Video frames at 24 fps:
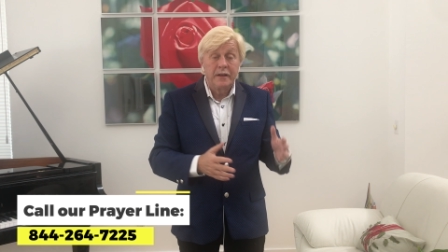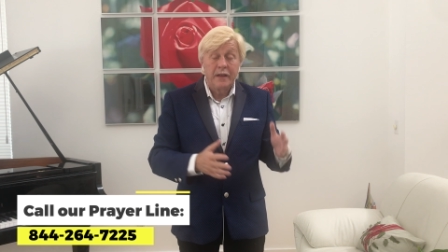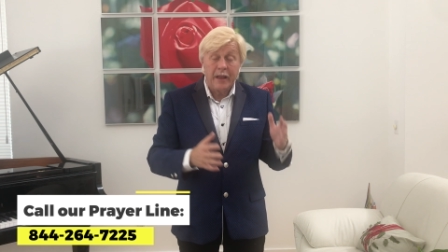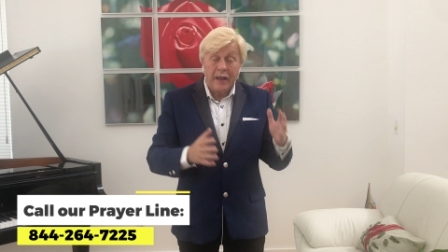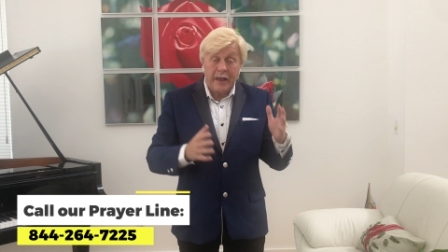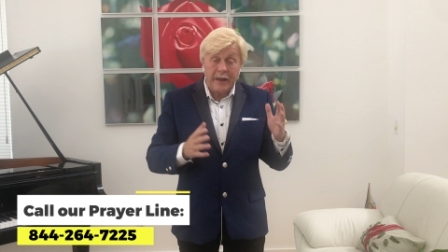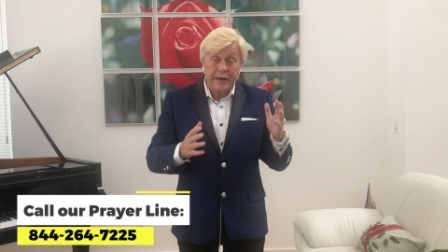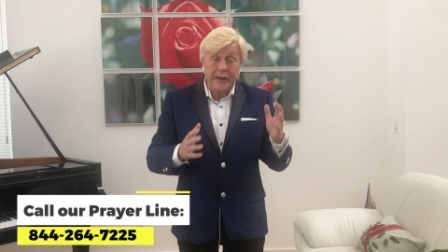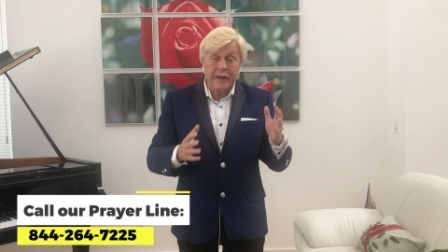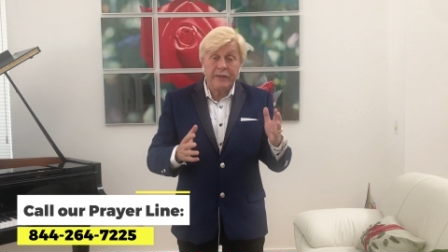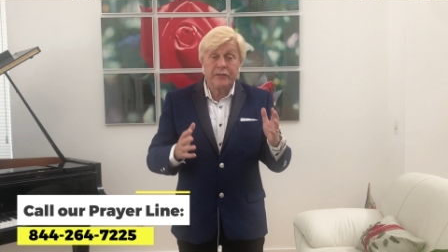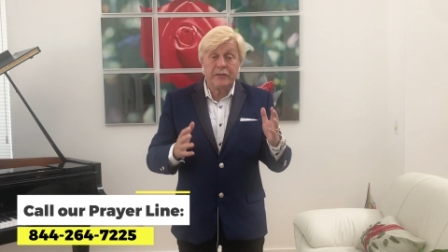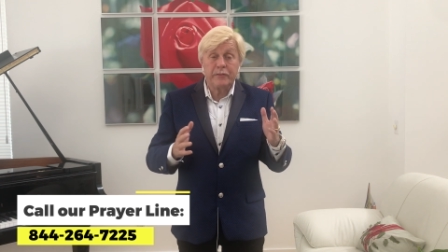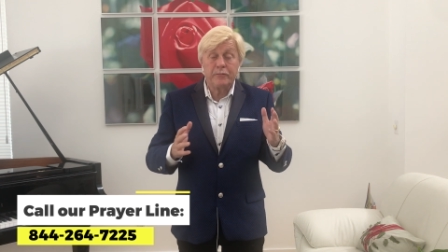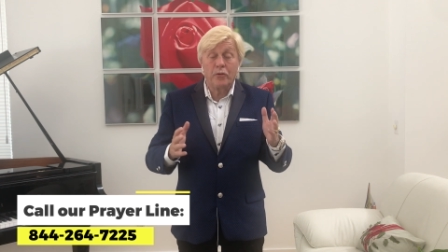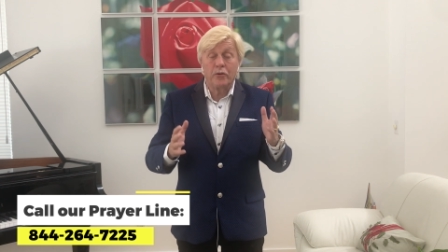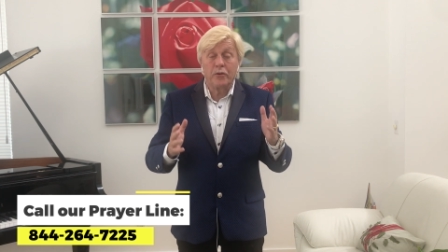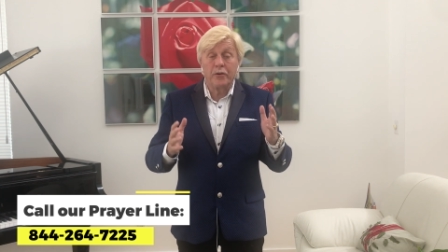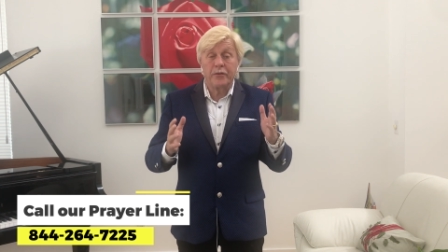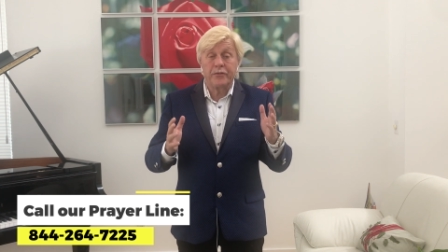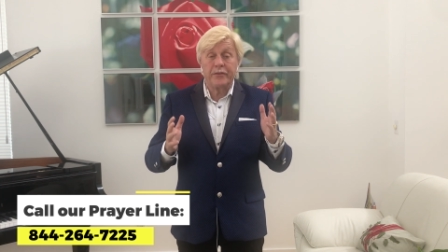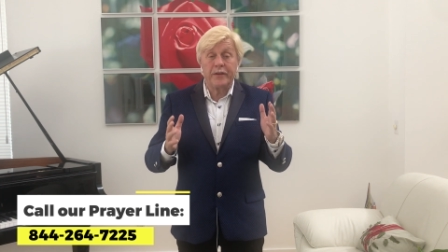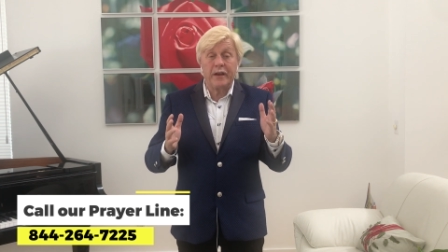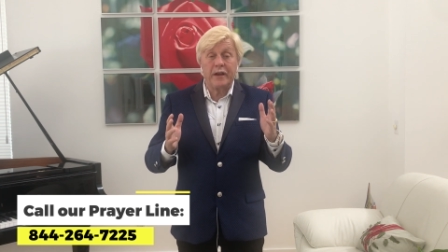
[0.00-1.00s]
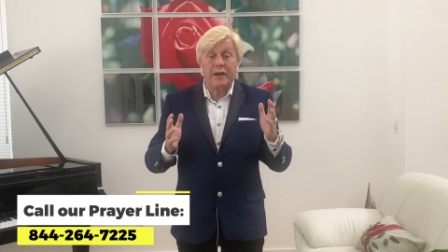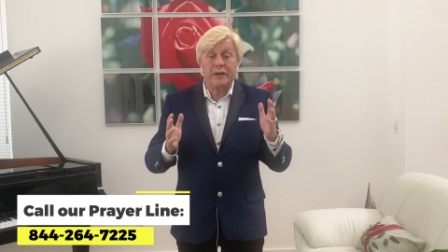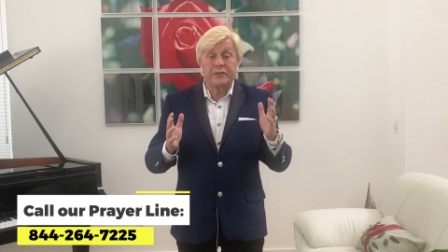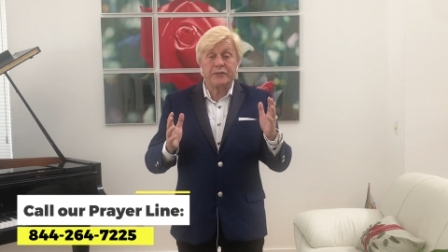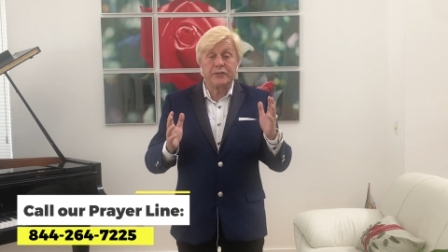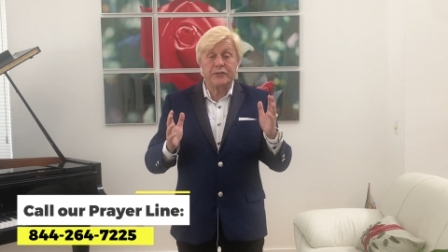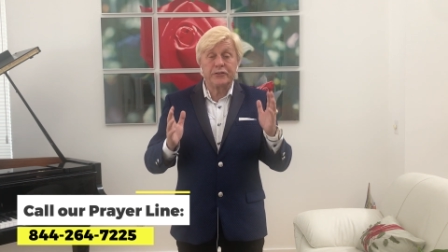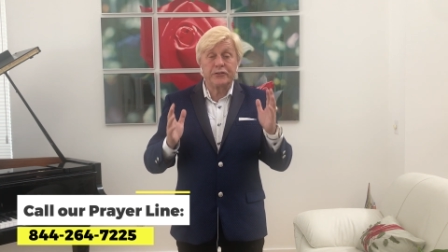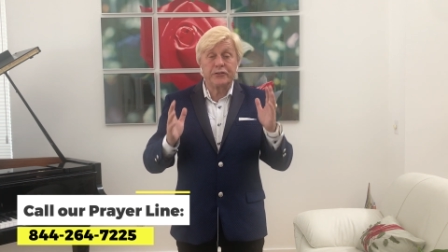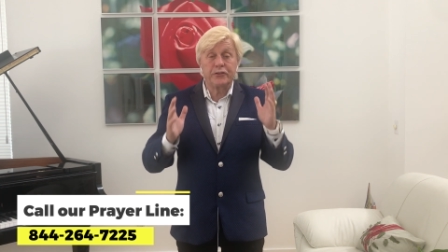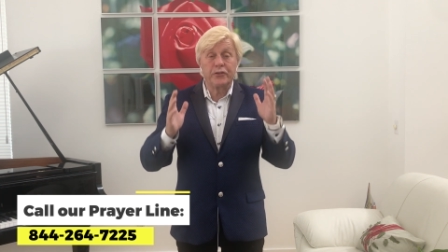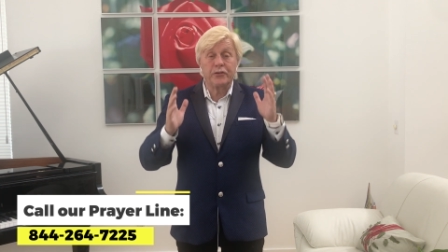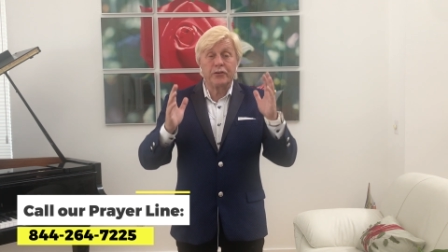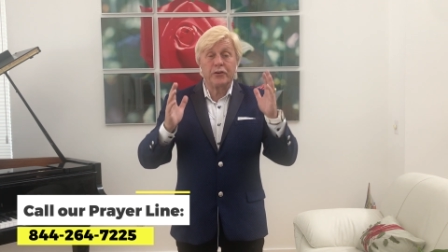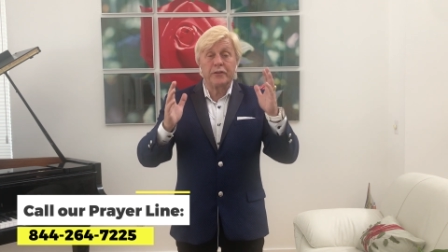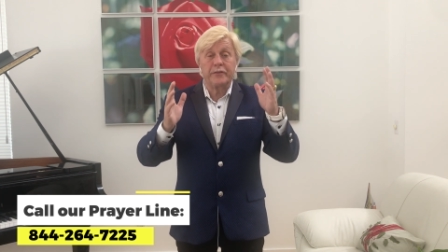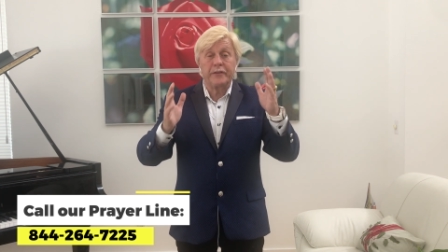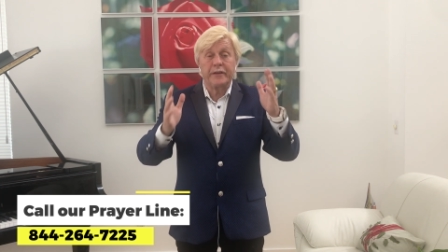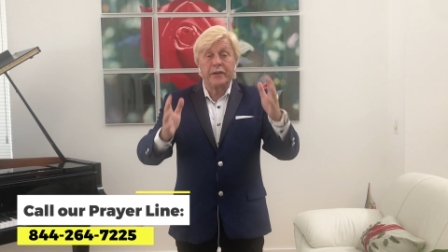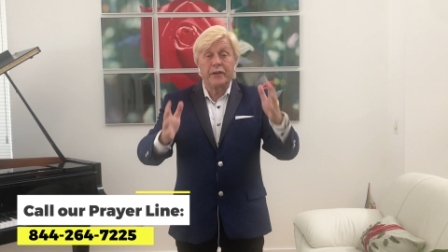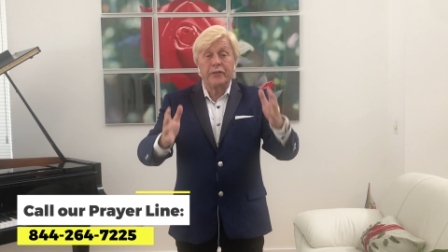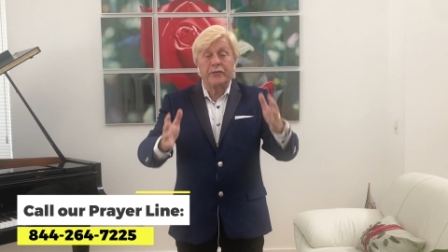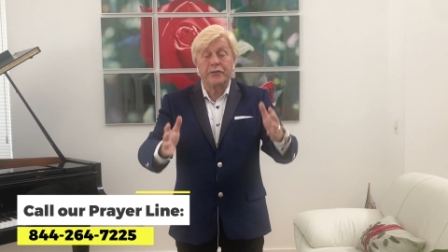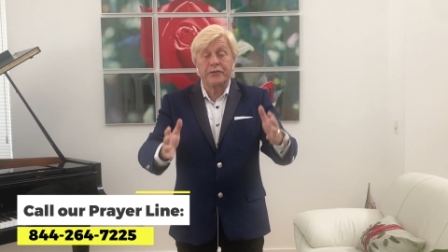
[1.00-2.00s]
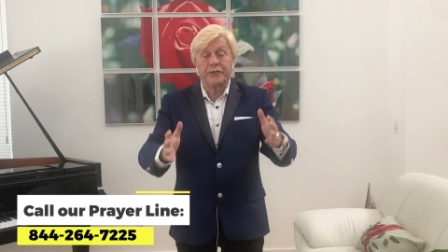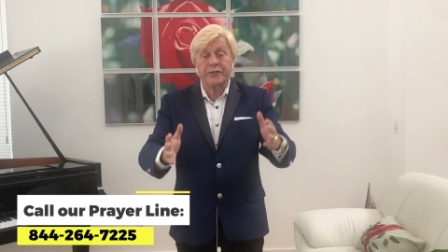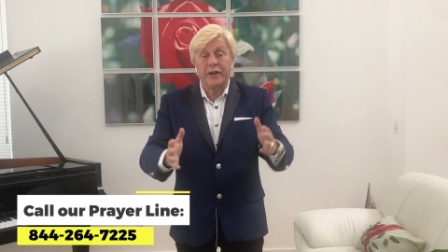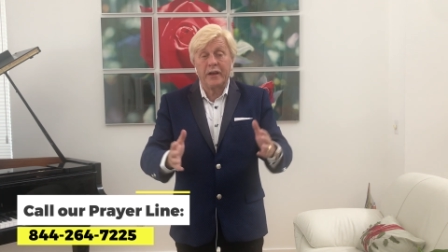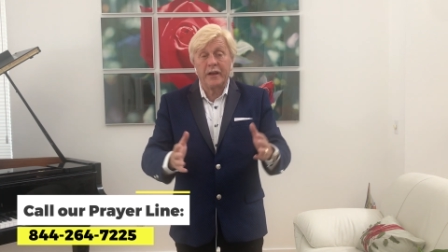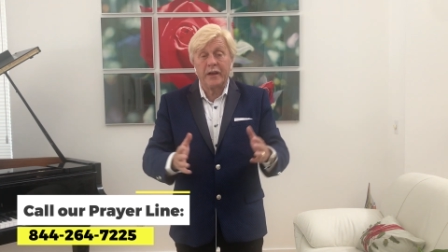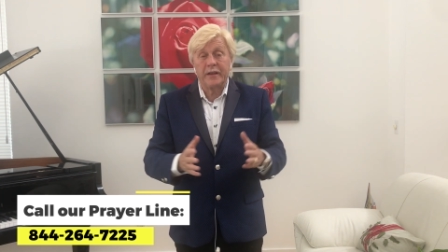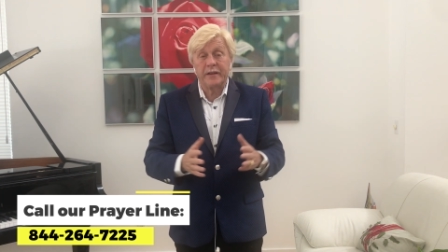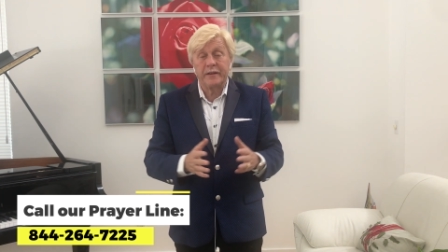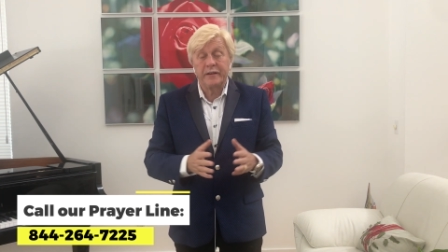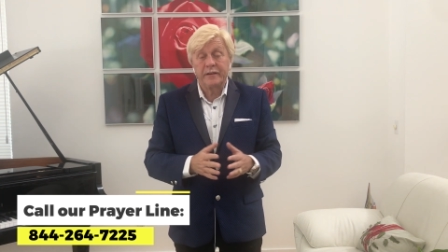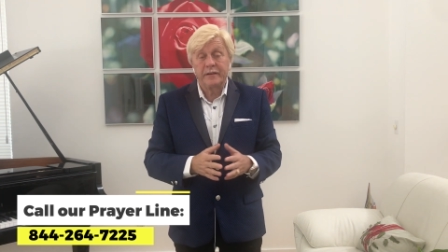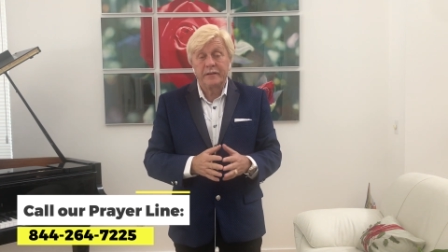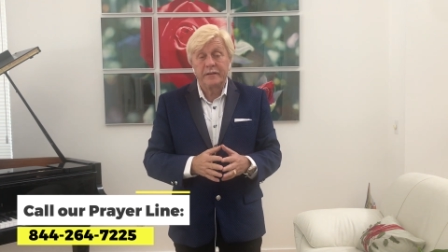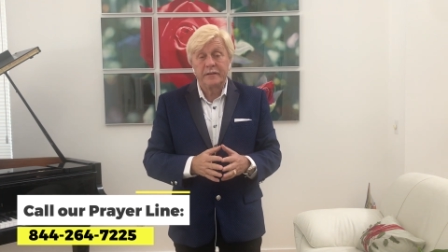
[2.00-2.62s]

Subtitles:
and even more thousands stood on the other side.